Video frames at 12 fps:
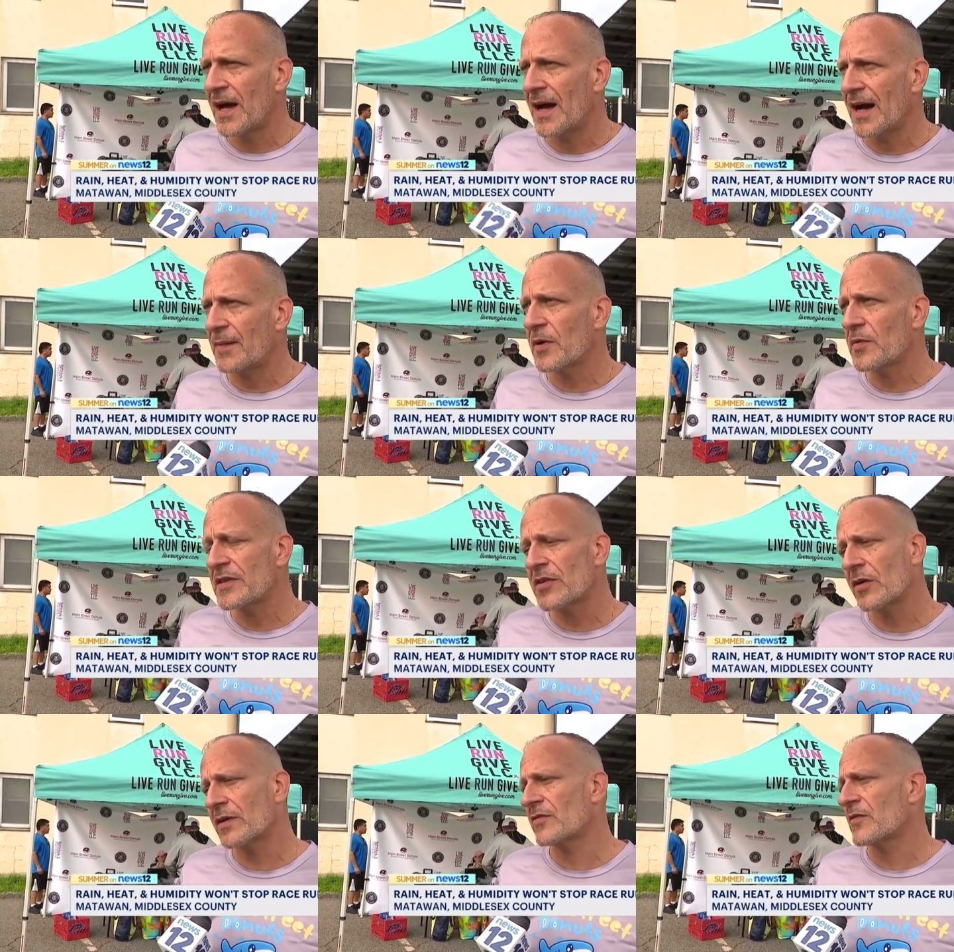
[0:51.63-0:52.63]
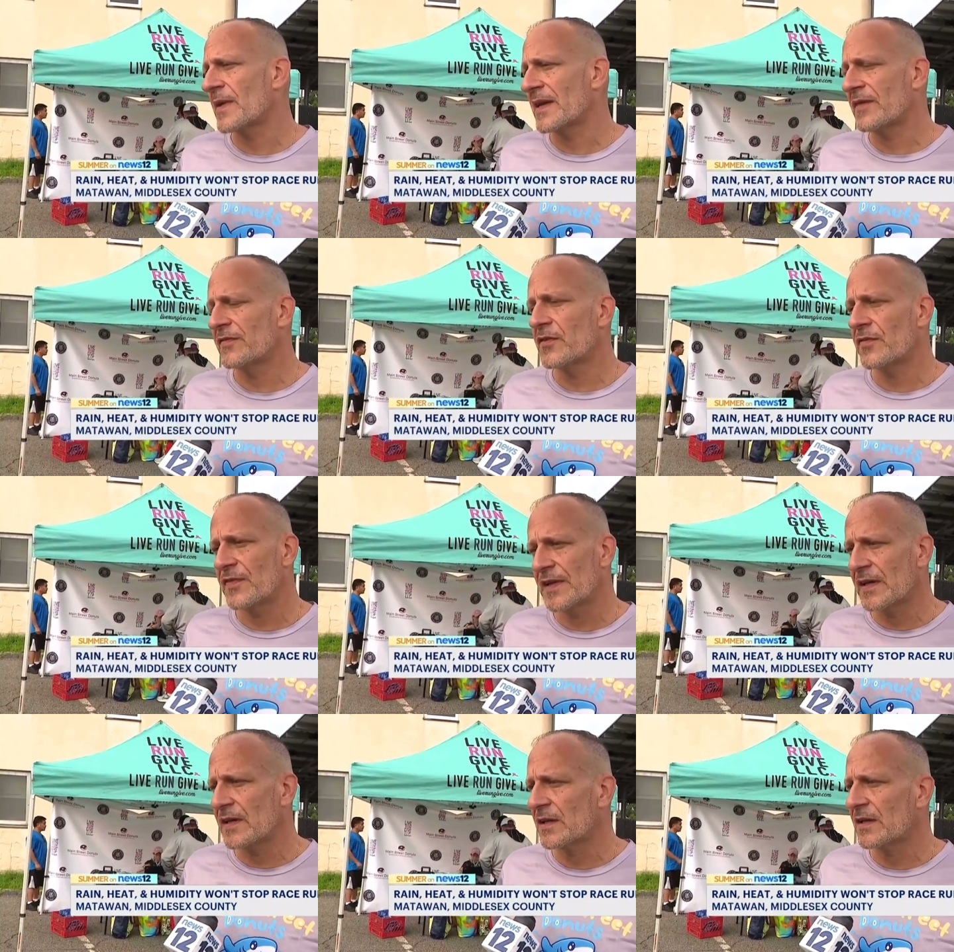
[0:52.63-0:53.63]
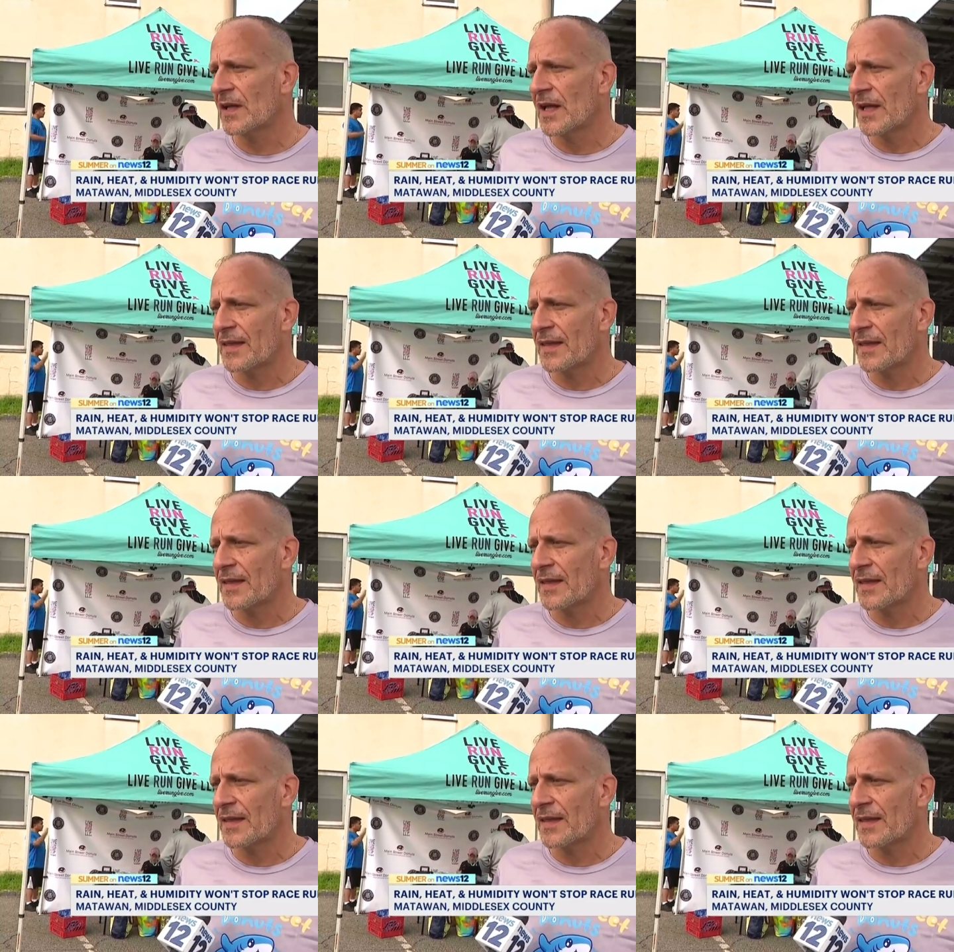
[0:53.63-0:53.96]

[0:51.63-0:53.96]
Uh, but we told everybody if you feel